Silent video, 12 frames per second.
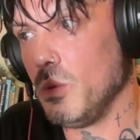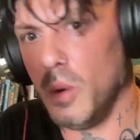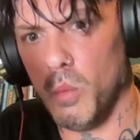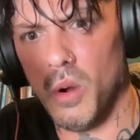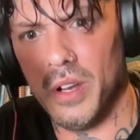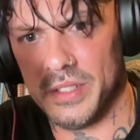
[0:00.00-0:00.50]

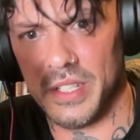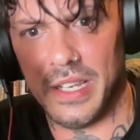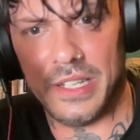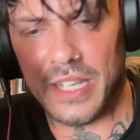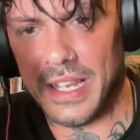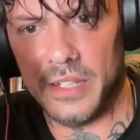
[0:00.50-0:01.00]
well, what is
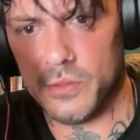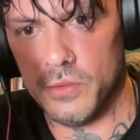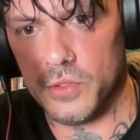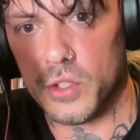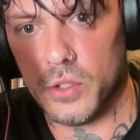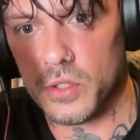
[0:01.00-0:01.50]
it? It
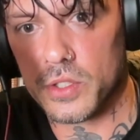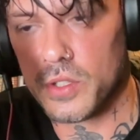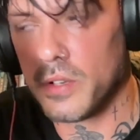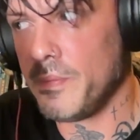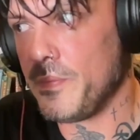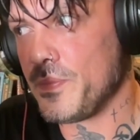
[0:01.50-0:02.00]
isn't
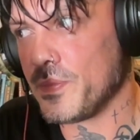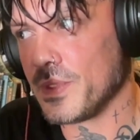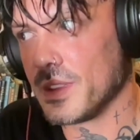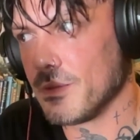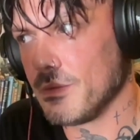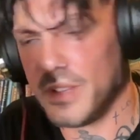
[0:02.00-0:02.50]
just
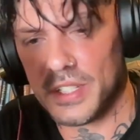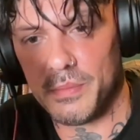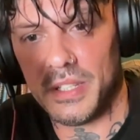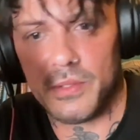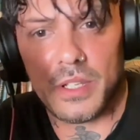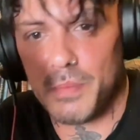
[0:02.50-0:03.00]
a
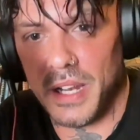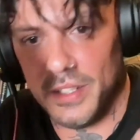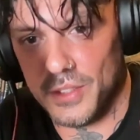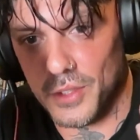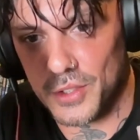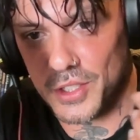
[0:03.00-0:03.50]

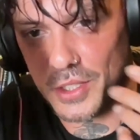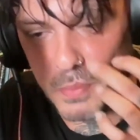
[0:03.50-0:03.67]
spade. It's not just a